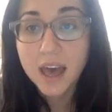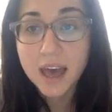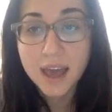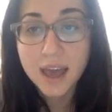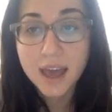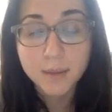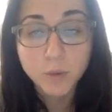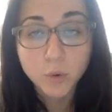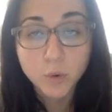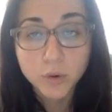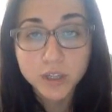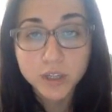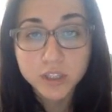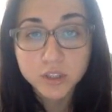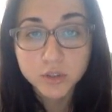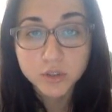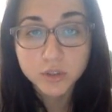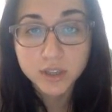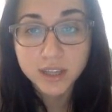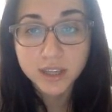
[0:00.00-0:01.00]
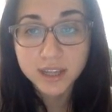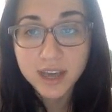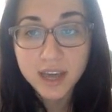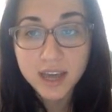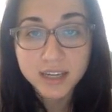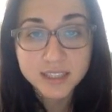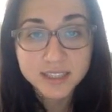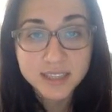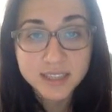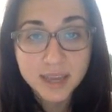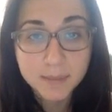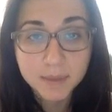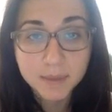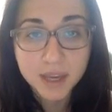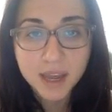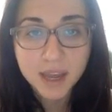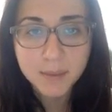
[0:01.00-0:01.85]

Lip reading: I'm going to click on assignment.